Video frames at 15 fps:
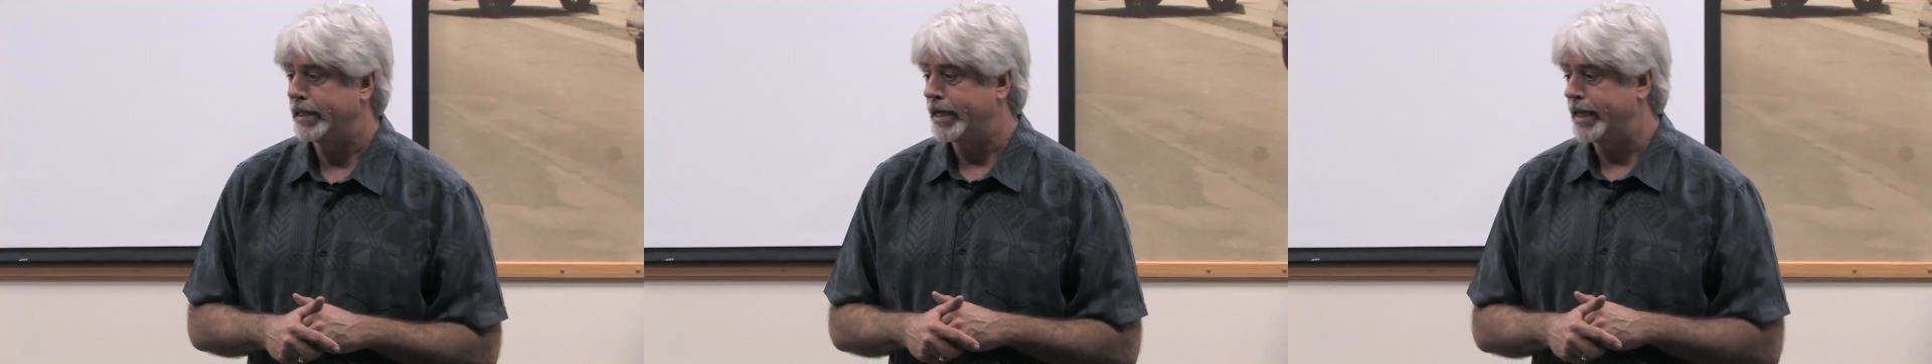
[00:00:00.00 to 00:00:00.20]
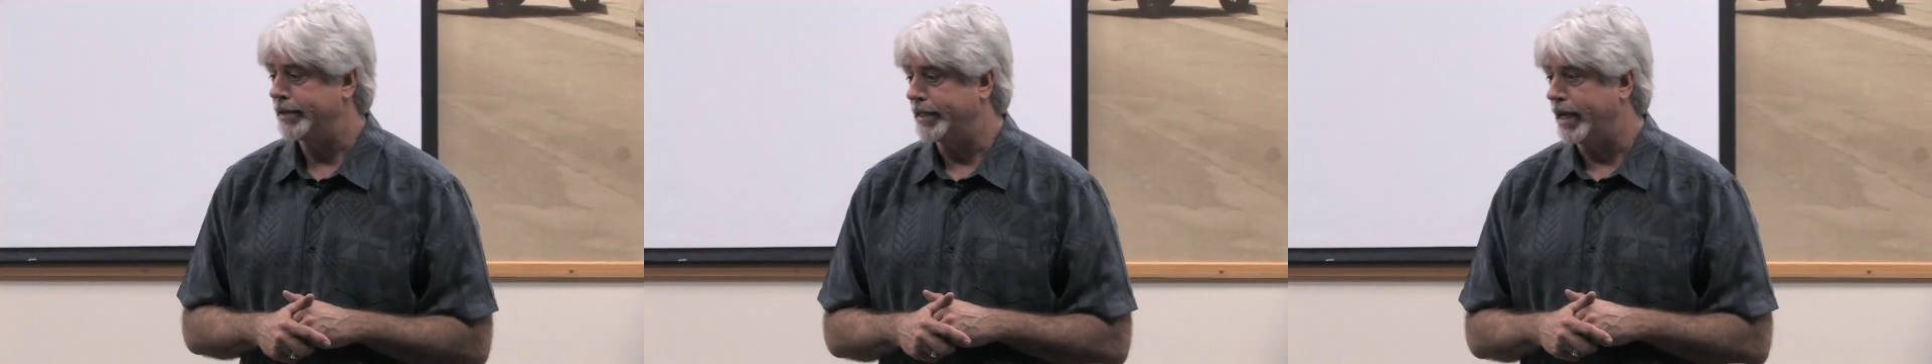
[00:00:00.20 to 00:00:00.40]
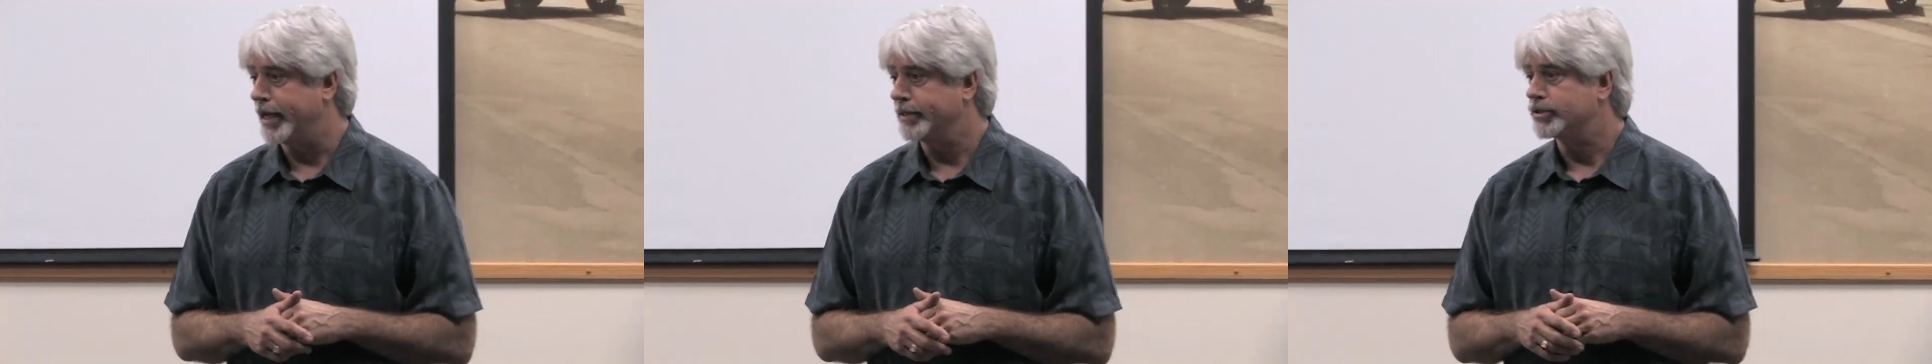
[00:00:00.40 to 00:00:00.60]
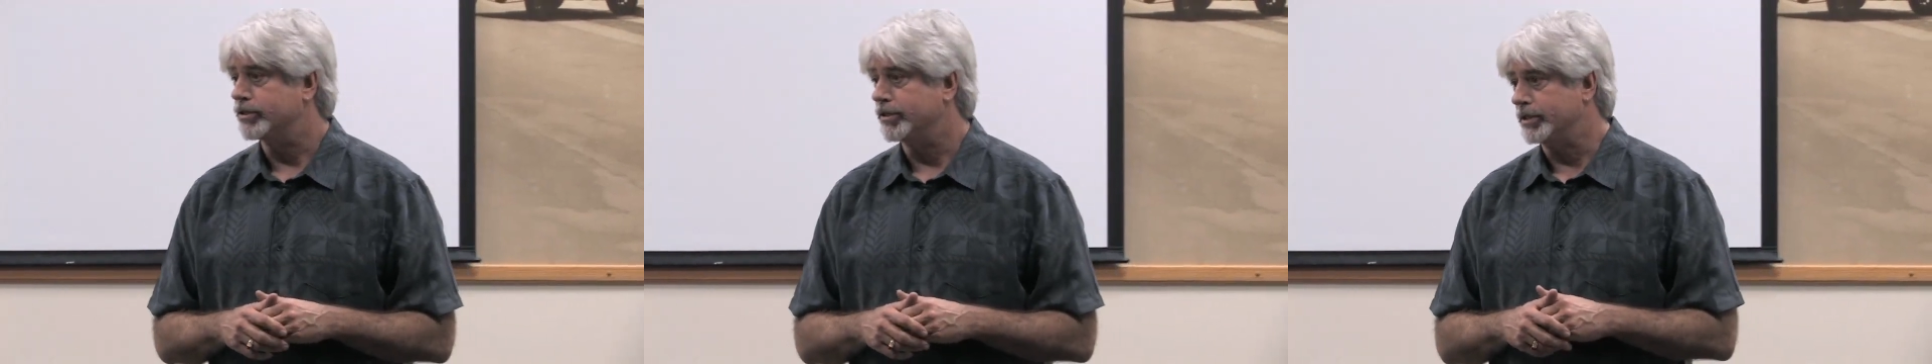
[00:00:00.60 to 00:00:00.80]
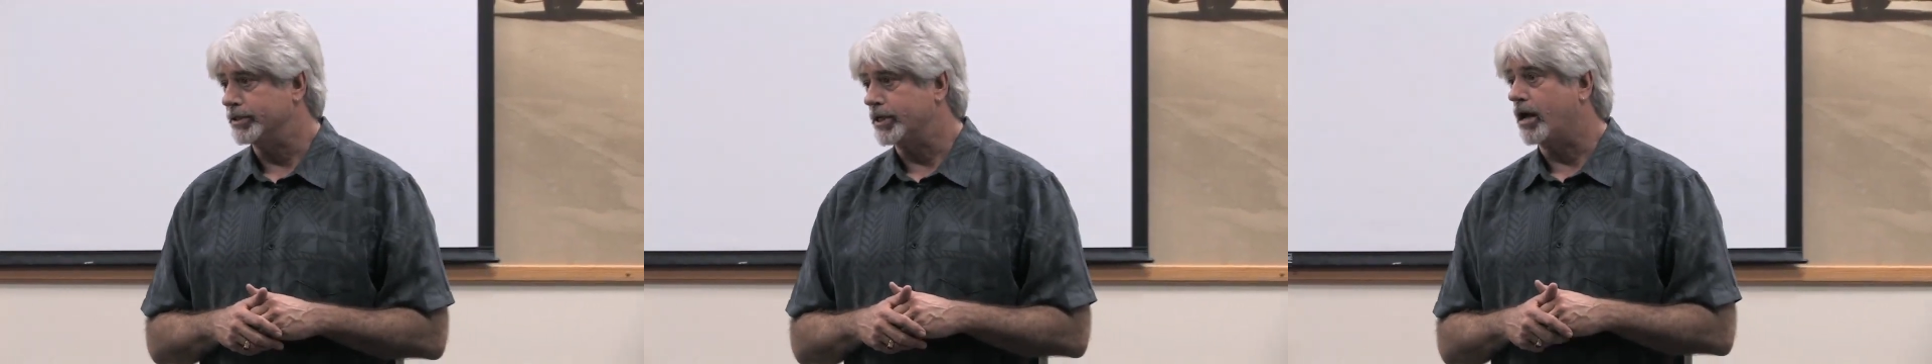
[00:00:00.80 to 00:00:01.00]
And the
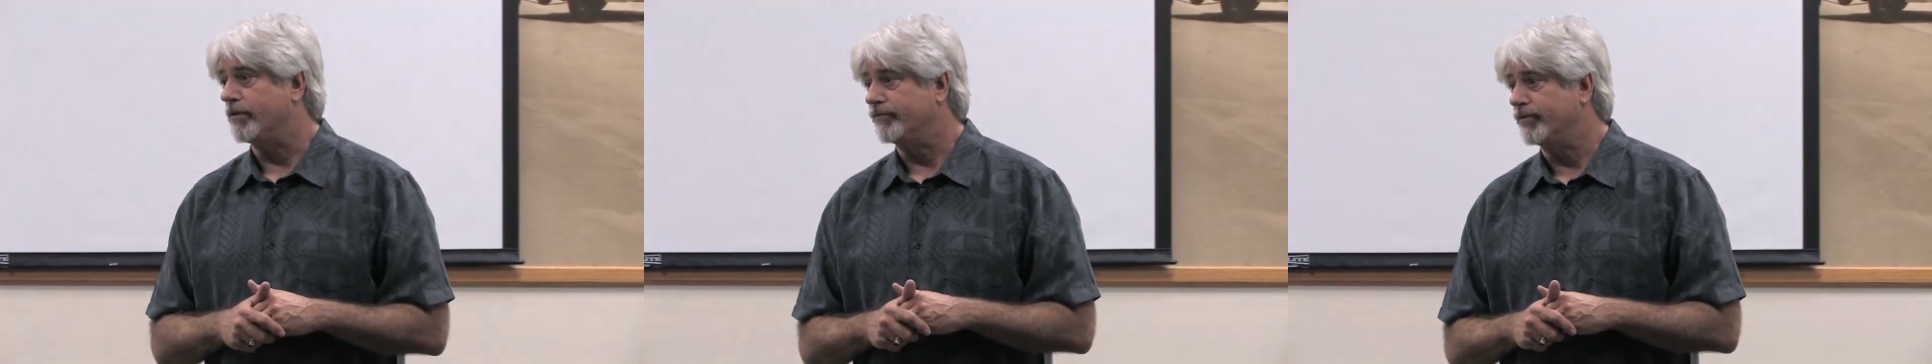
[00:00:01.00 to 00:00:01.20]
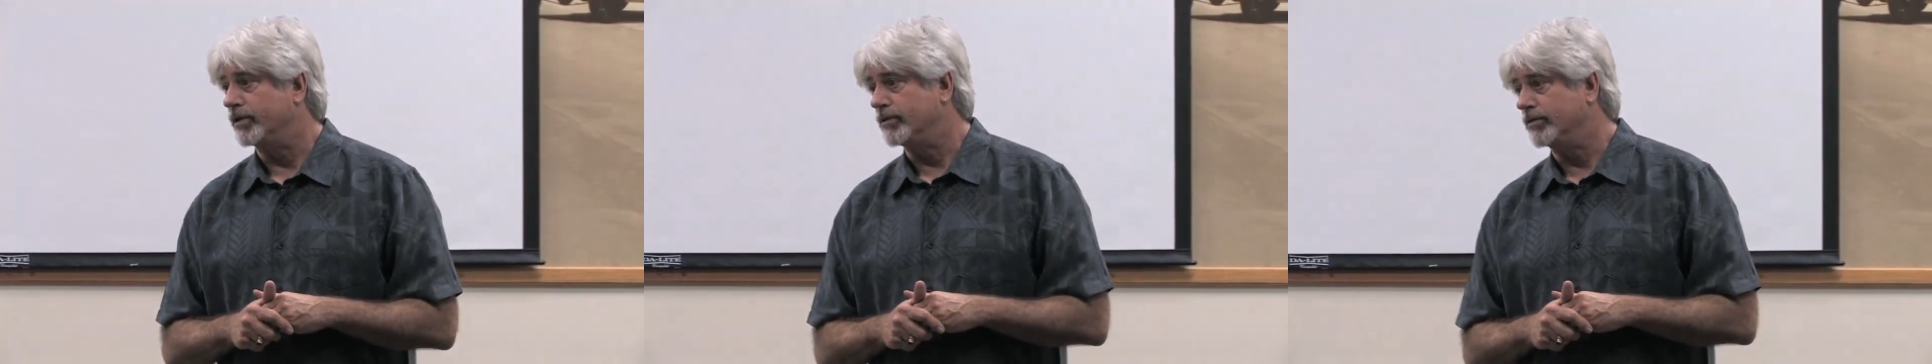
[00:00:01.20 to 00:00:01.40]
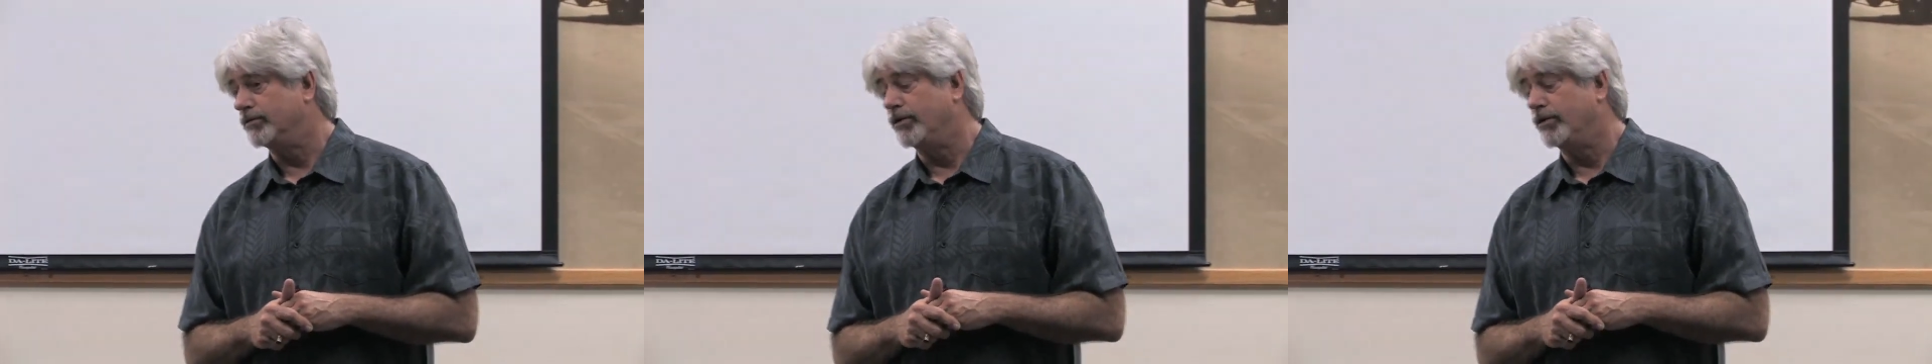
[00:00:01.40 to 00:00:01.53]
answer is often,